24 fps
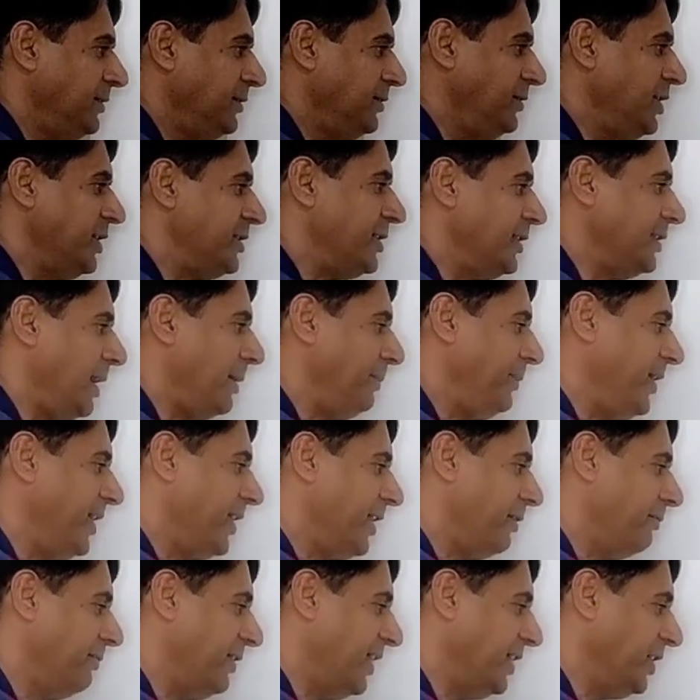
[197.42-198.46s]
This is the
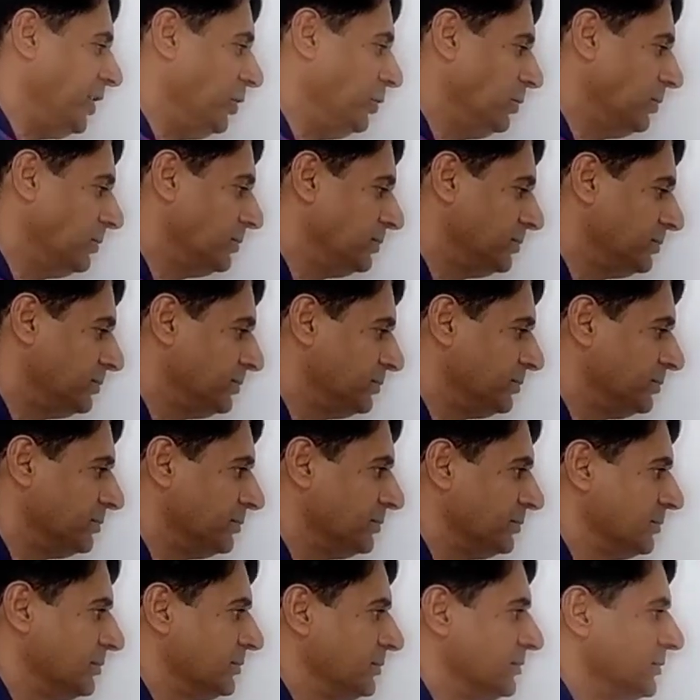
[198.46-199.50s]
pair of value.
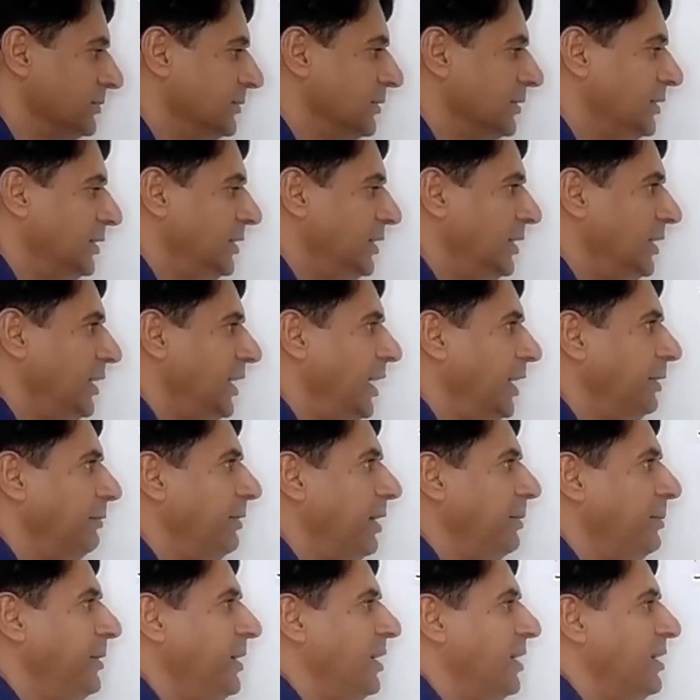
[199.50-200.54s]
It
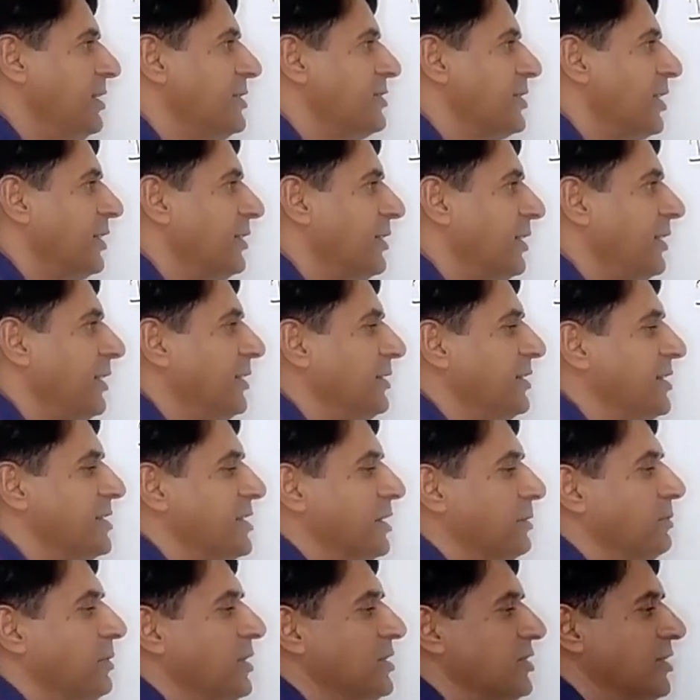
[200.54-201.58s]
will be inserted in
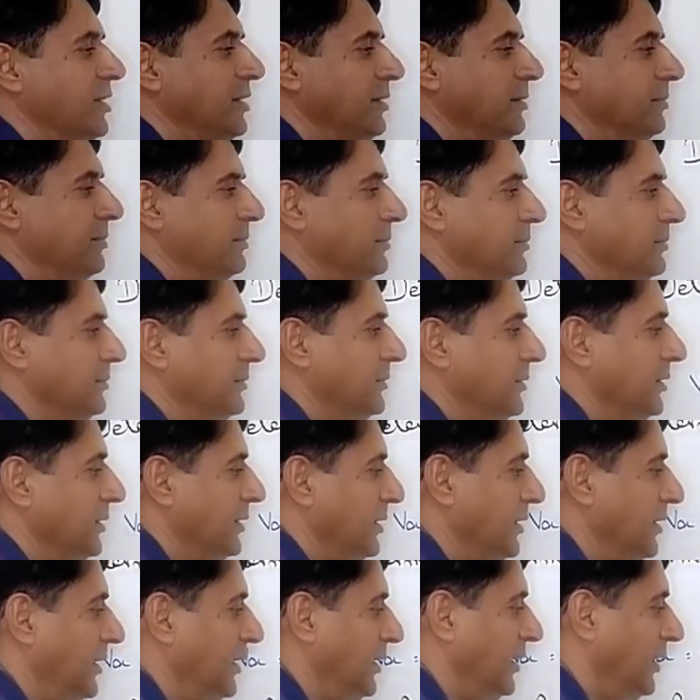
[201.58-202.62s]
this equation.
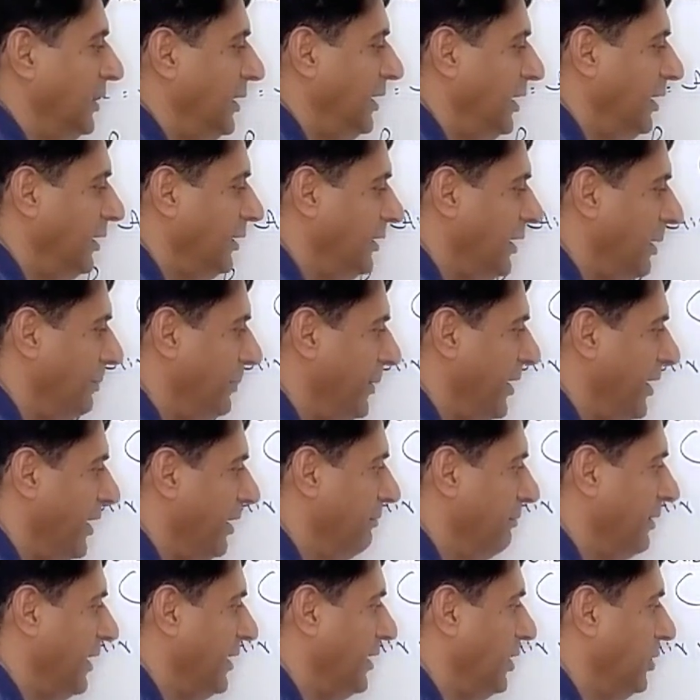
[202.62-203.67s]
It is the pair
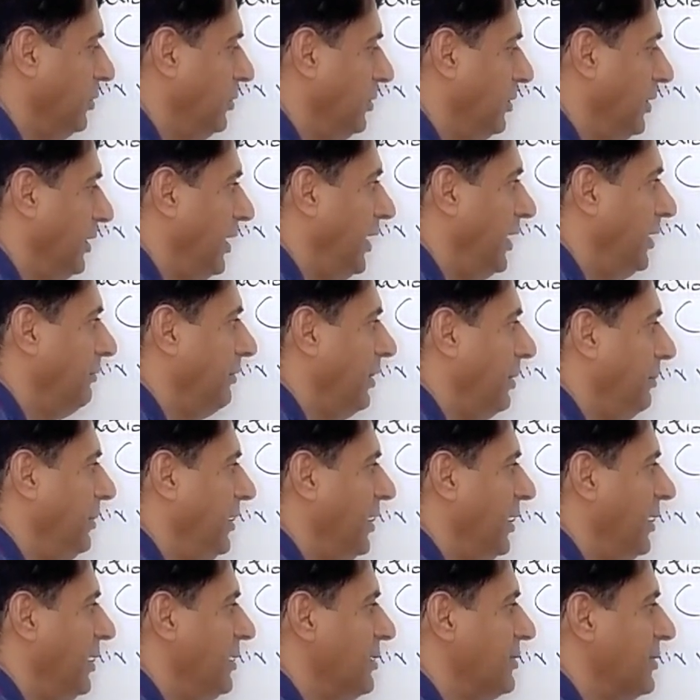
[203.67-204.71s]
of value. It will
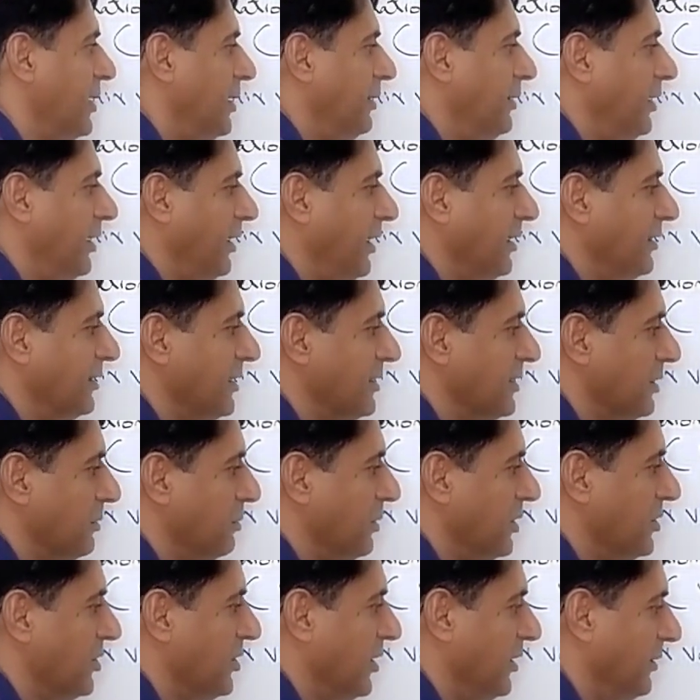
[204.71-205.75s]
be inserted in this
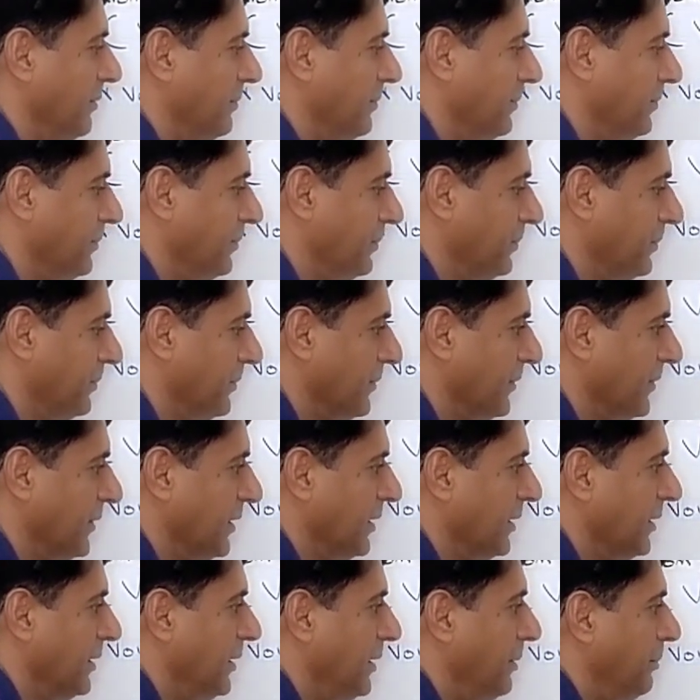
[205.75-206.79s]
equation.
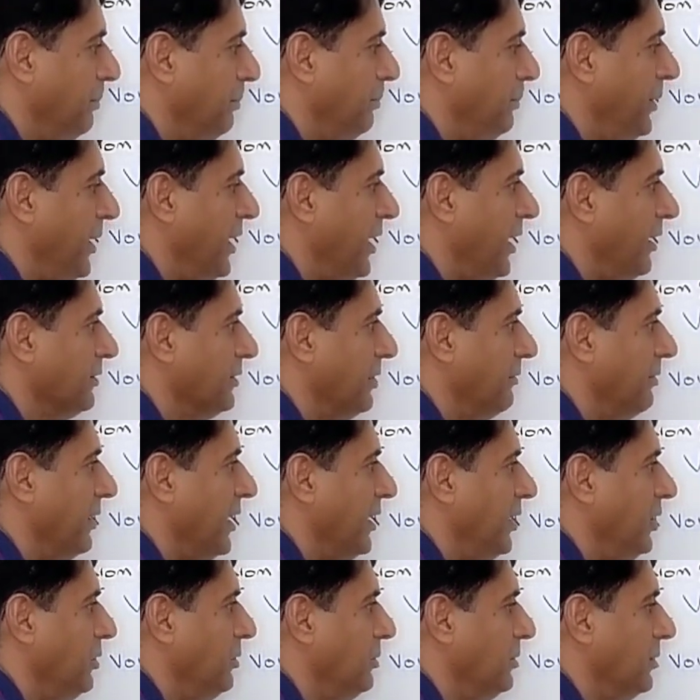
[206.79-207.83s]
Pair of the
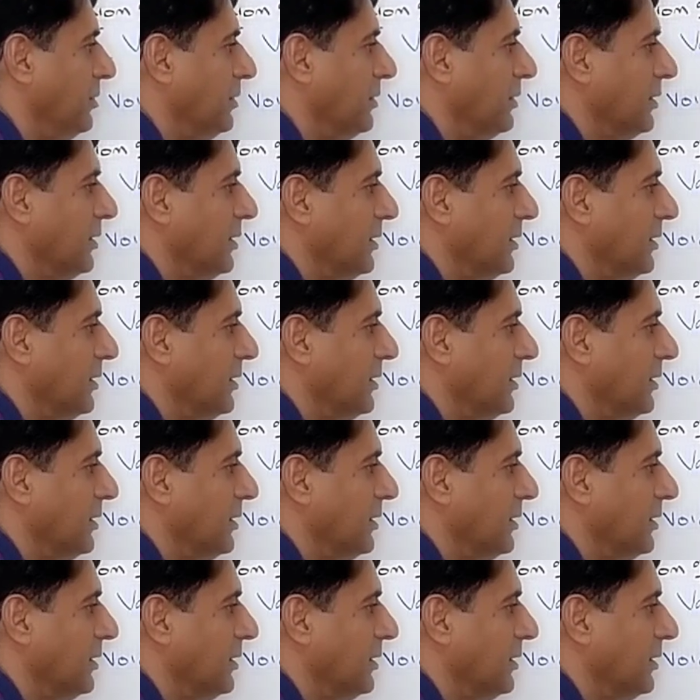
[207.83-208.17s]
value.